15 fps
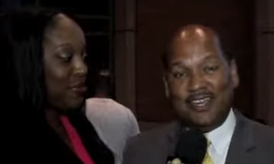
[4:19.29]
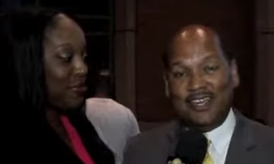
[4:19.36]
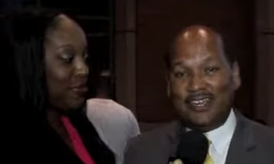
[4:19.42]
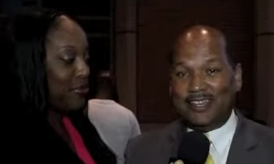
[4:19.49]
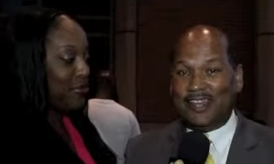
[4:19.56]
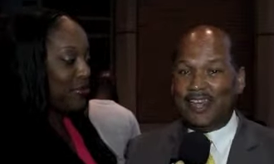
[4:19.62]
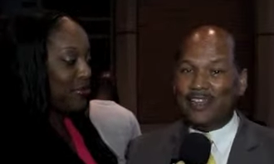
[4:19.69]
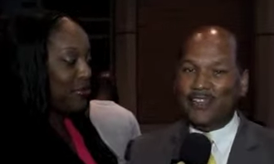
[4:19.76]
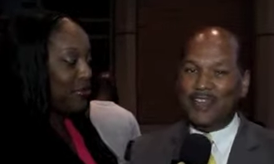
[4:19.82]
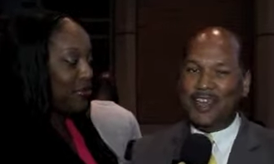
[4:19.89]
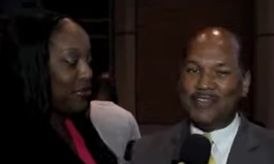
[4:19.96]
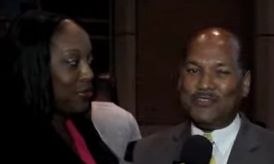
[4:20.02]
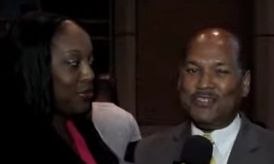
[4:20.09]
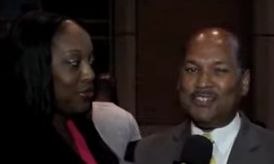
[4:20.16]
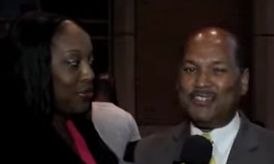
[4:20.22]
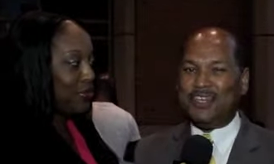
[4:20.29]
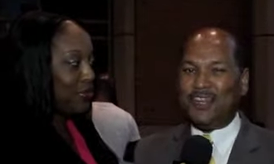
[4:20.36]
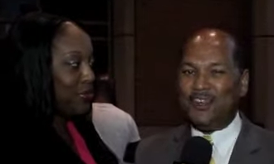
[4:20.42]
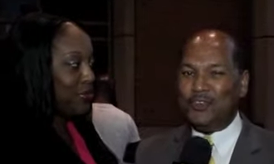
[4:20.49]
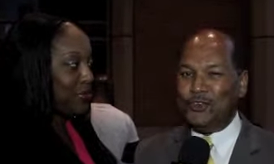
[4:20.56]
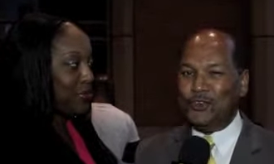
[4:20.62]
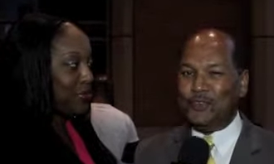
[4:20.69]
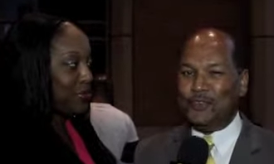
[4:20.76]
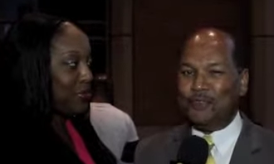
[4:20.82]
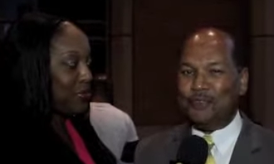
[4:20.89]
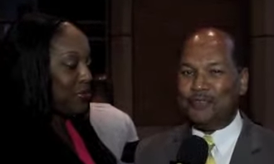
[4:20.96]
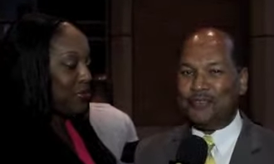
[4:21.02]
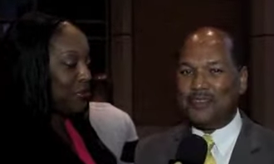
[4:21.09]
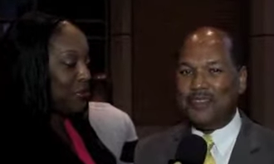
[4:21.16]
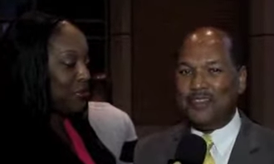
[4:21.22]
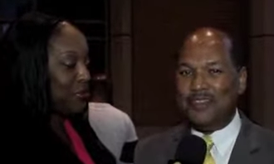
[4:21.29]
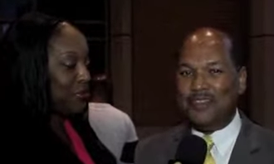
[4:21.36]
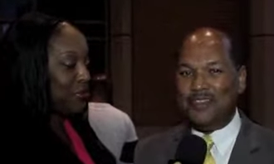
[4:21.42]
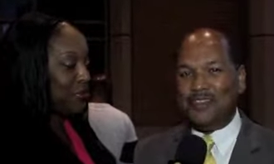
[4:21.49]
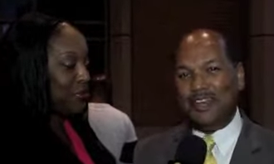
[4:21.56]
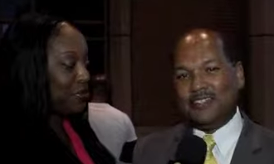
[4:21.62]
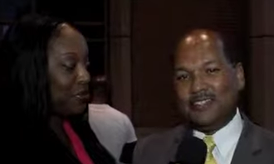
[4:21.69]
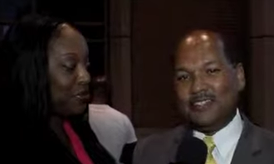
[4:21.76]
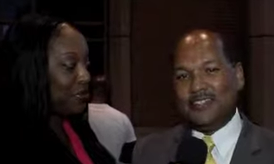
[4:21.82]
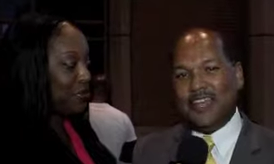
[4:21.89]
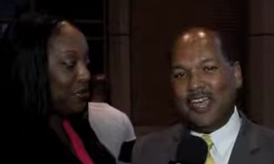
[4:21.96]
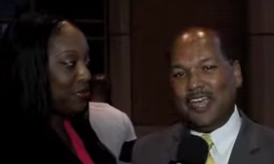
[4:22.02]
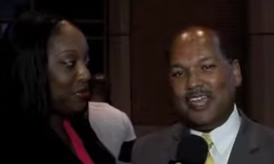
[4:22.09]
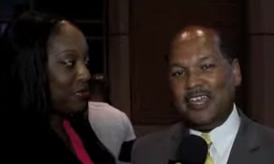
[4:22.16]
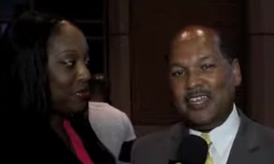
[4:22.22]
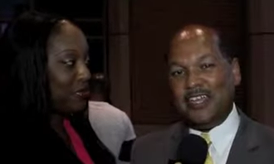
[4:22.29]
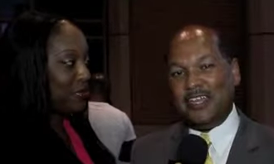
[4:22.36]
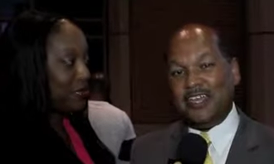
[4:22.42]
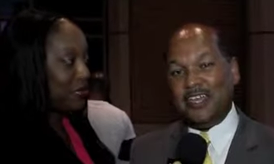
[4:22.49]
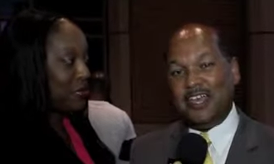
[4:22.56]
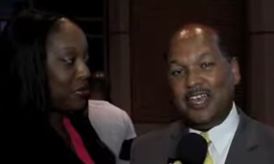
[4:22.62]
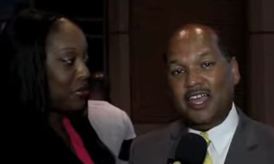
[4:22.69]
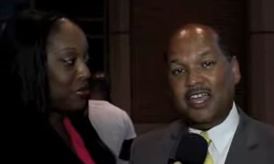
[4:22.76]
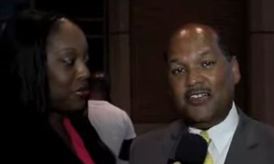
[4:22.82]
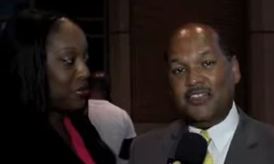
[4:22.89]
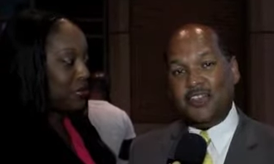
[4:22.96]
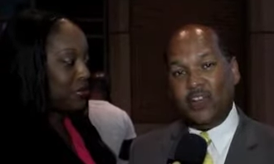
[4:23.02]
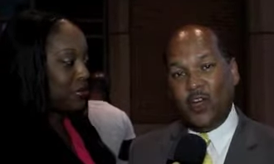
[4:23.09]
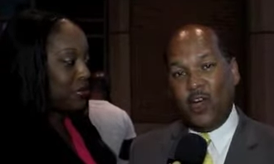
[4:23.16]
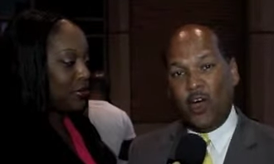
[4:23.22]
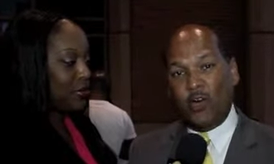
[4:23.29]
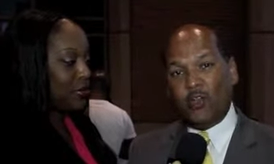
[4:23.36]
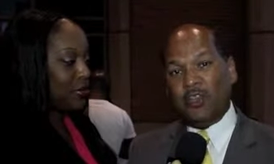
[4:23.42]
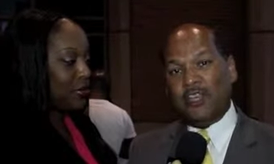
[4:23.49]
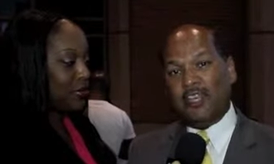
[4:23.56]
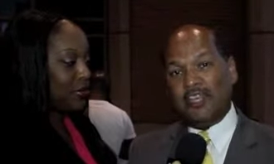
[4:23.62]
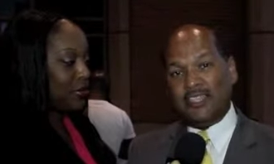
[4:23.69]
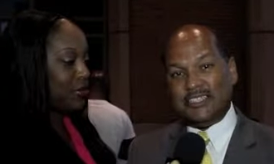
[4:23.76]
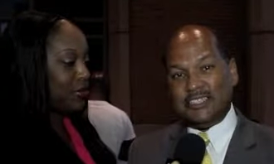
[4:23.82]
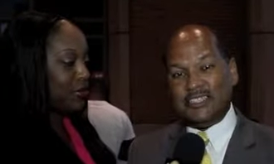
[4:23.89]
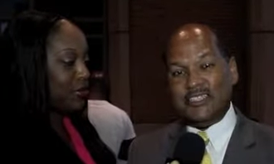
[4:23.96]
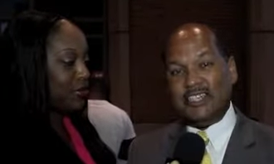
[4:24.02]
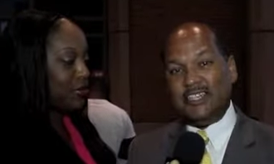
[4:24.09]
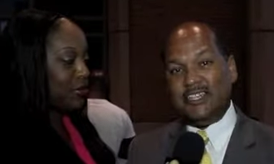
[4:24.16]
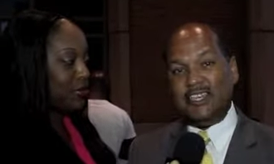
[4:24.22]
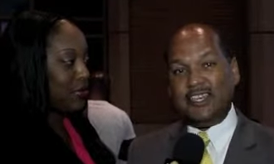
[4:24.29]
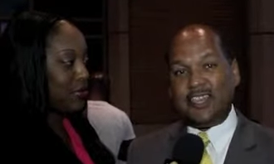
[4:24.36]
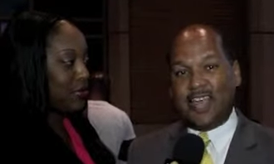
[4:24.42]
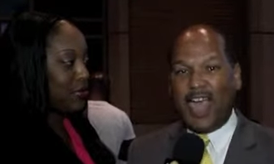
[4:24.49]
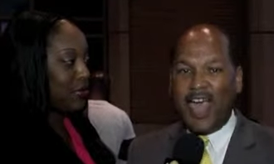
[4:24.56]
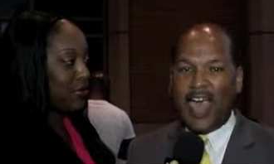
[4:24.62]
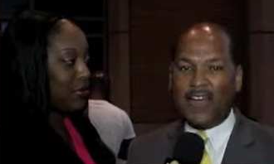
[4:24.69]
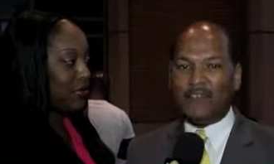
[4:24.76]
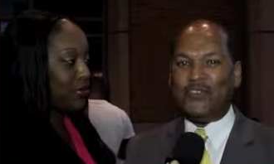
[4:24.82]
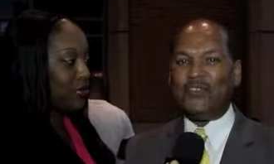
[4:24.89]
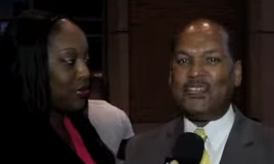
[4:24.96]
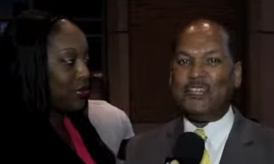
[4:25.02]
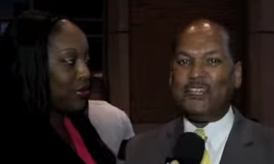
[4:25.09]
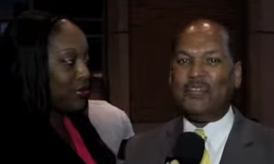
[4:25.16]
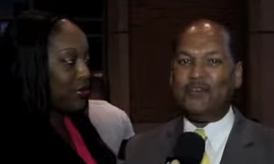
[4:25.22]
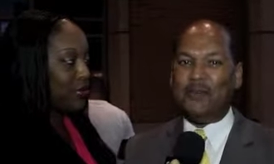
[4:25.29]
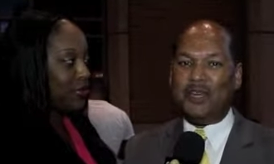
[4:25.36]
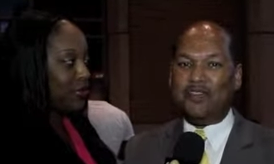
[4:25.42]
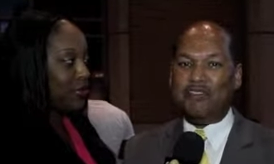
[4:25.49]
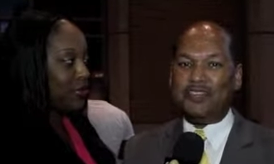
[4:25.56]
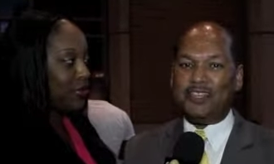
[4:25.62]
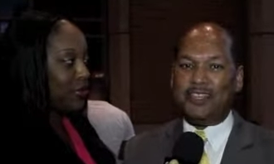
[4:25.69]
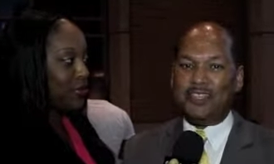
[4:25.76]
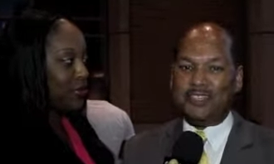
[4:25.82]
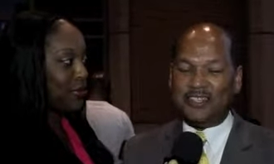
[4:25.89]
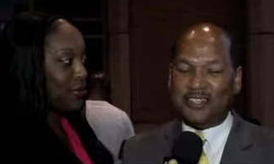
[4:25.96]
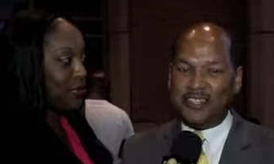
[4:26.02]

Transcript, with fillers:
Speaker 1: And I don't have to tell you that today, the only sitting African-American